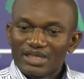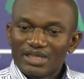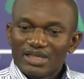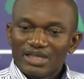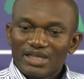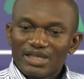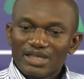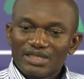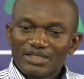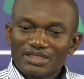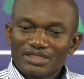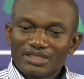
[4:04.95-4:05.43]

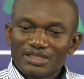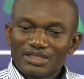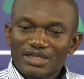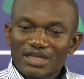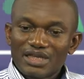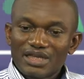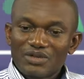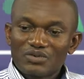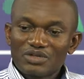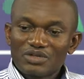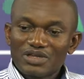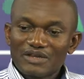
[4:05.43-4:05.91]
And I
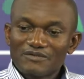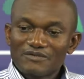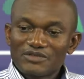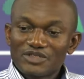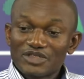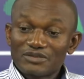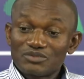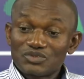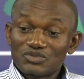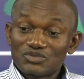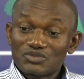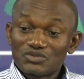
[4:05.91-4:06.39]
would have been
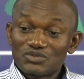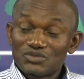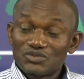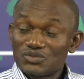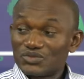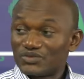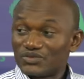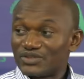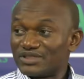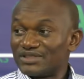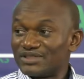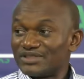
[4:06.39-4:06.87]
able to do
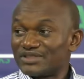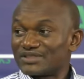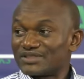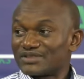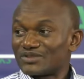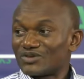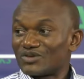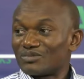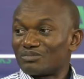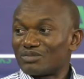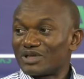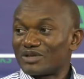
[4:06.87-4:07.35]
this
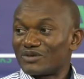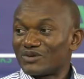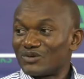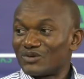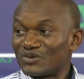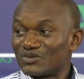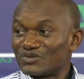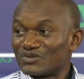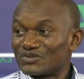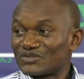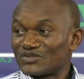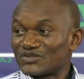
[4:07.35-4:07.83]
on my
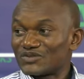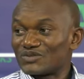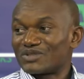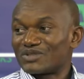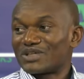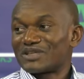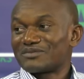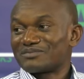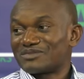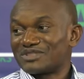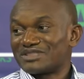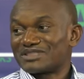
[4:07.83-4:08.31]
own, so
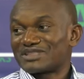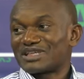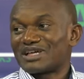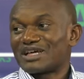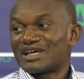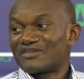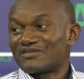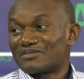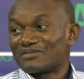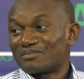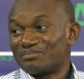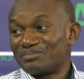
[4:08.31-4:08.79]
that means I
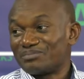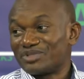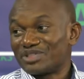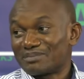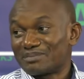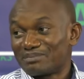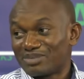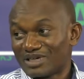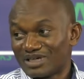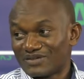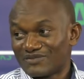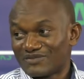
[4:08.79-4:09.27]
have a big
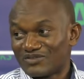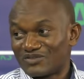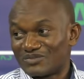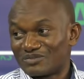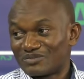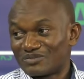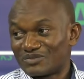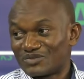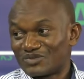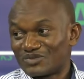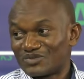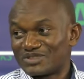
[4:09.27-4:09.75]
platform,
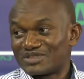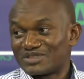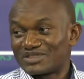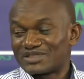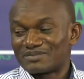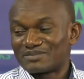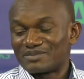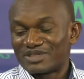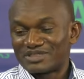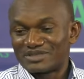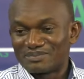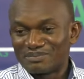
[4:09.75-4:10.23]
which is
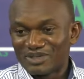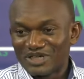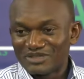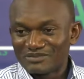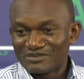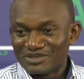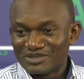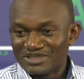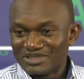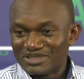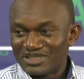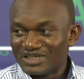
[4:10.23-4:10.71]
my
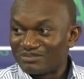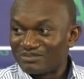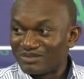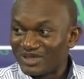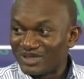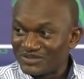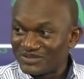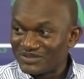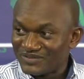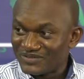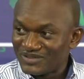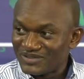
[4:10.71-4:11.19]
department and my
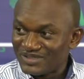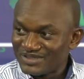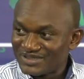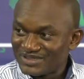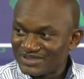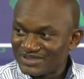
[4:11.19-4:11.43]
university.